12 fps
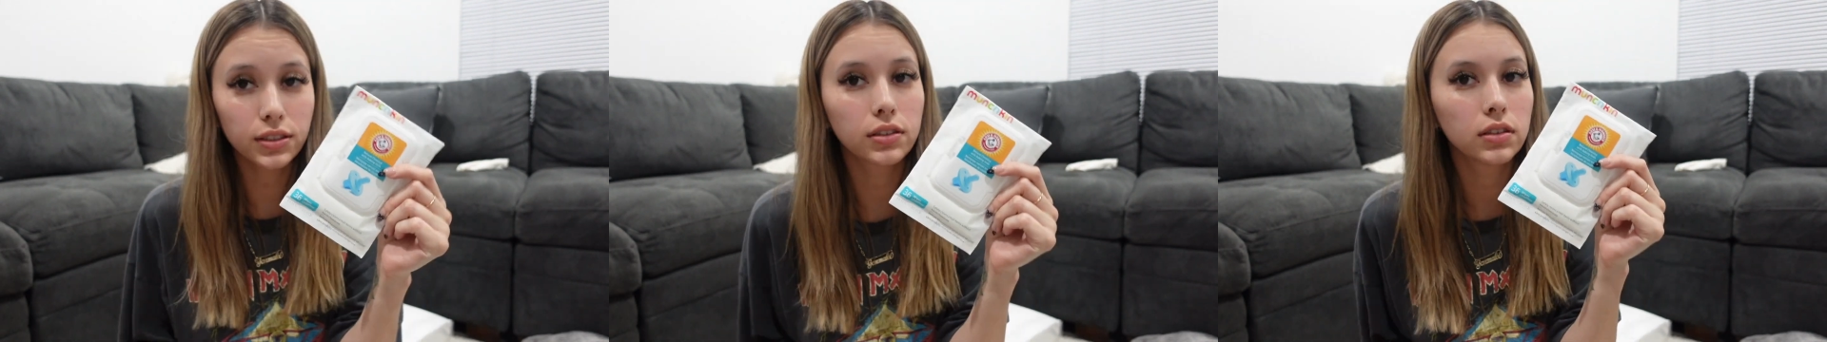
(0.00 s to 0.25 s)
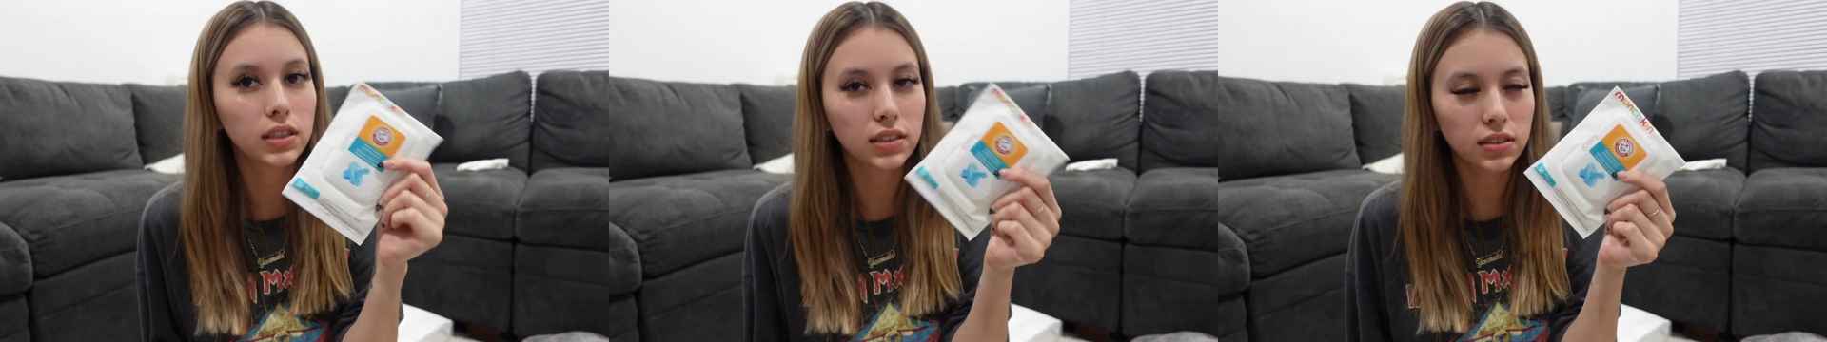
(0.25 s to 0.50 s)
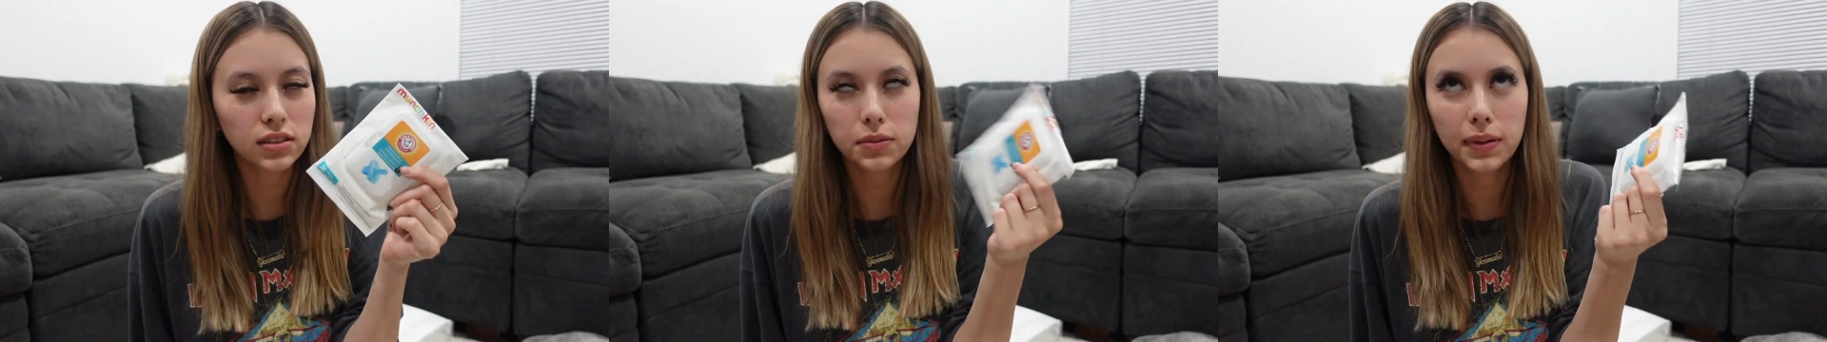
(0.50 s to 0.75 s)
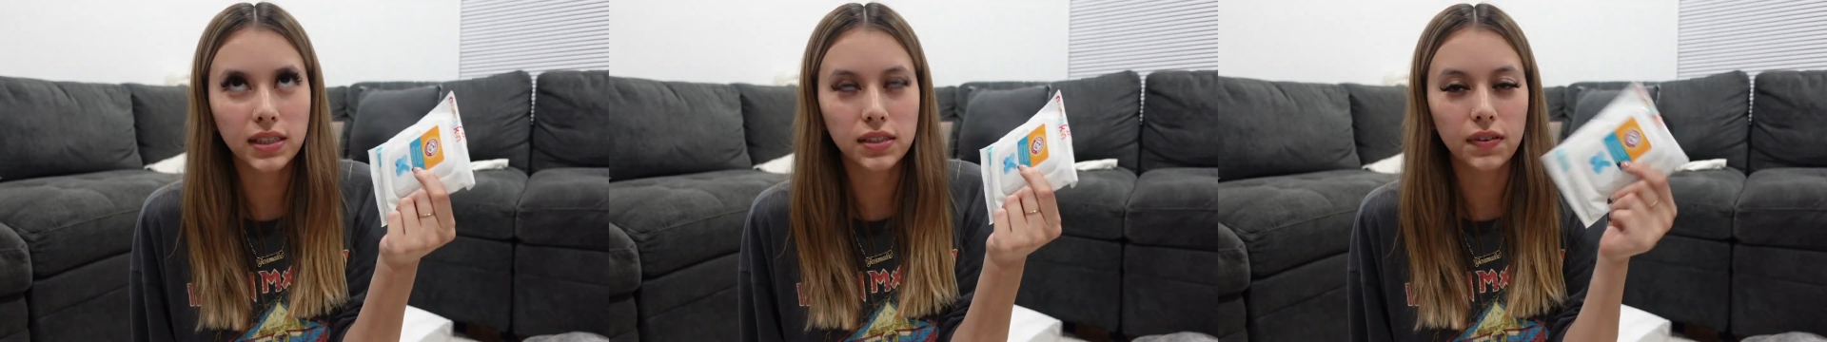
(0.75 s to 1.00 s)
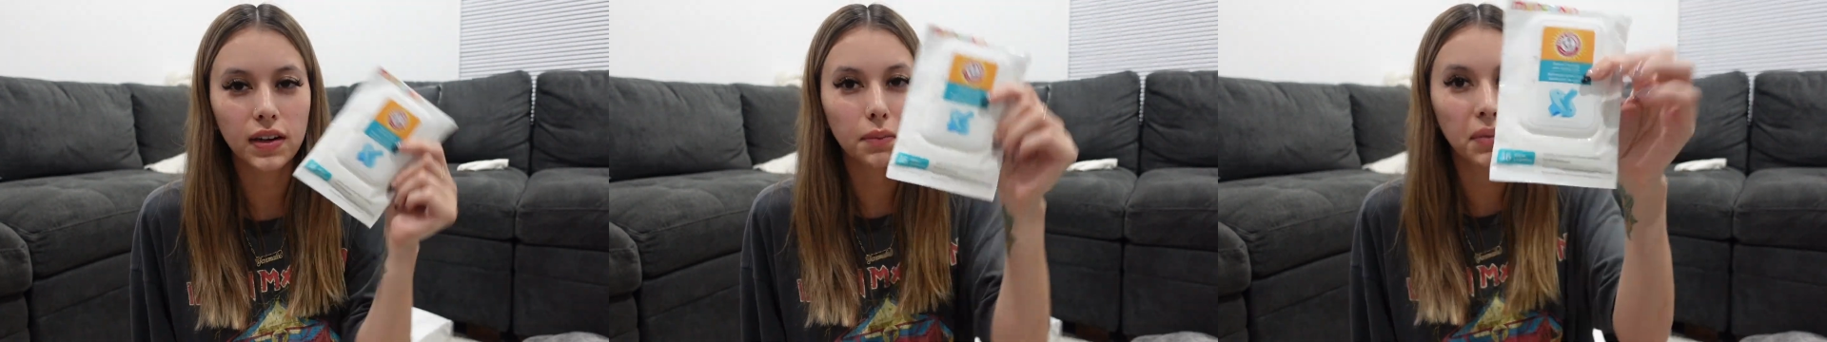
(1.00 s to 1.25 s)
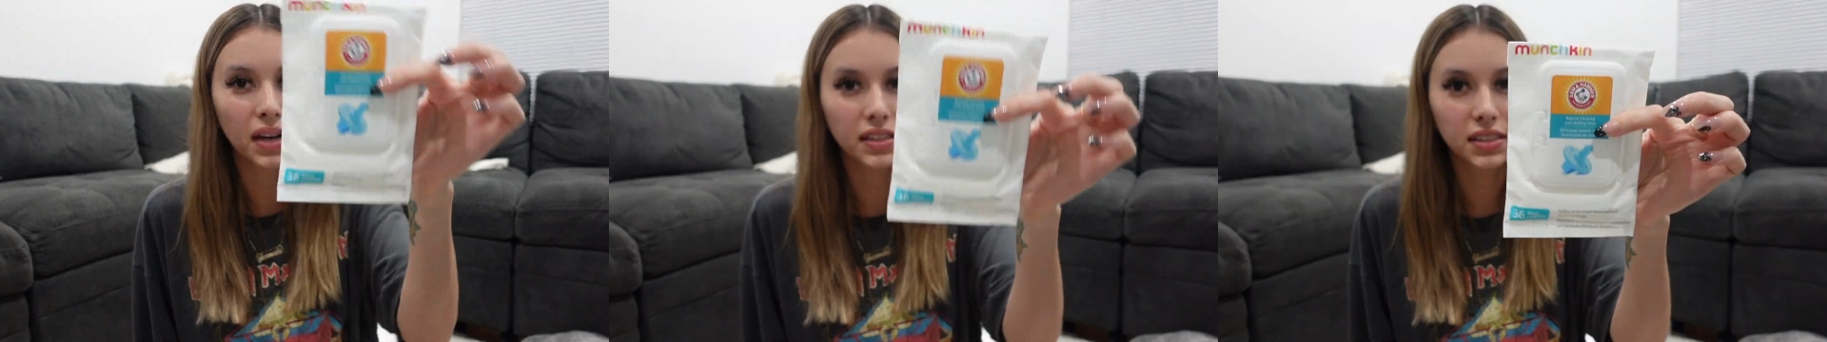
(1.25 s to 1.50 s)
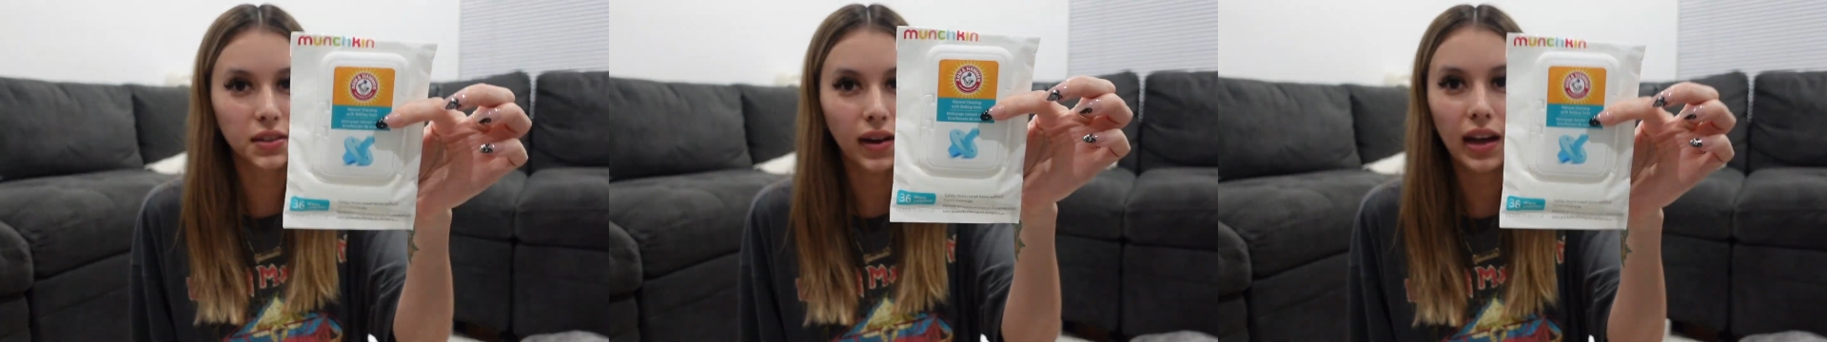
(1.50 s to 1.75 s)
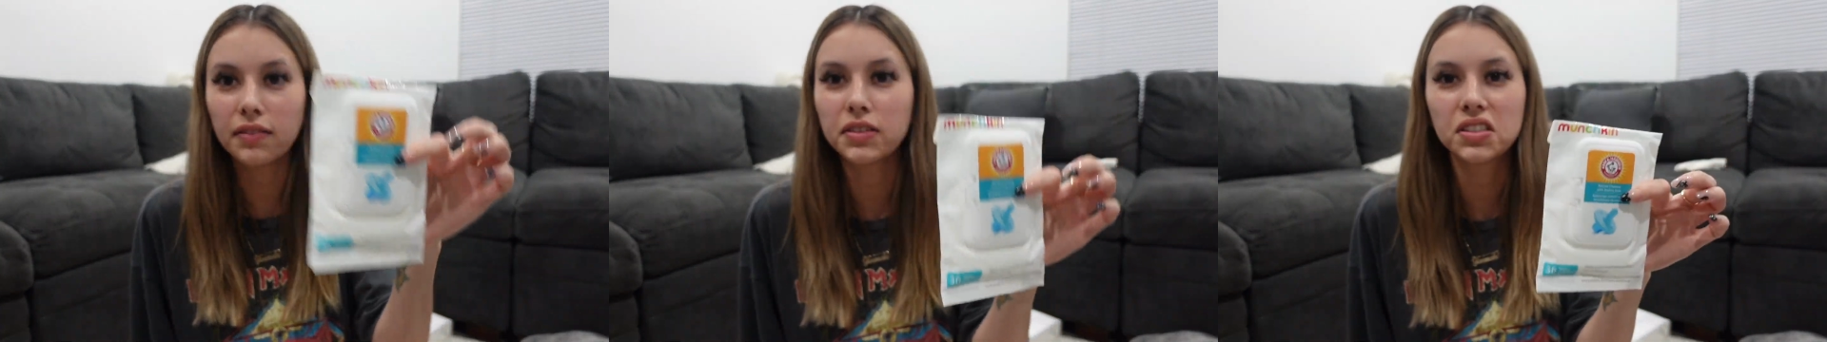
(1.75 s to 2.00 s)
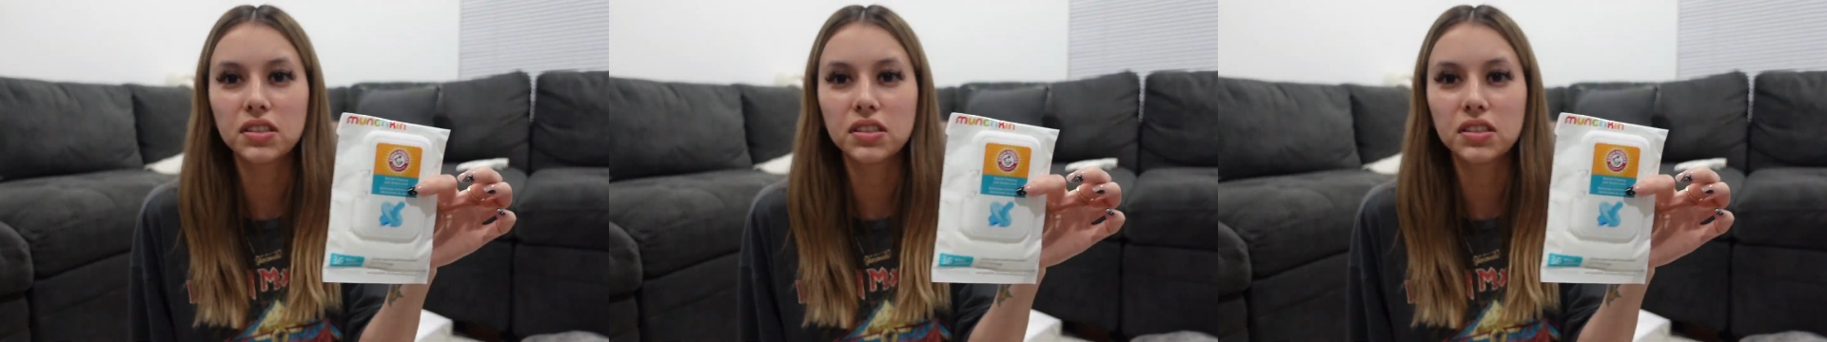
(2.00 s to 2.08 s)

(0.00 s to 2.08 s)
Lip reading: She doesn't use a pacifier, but I still have it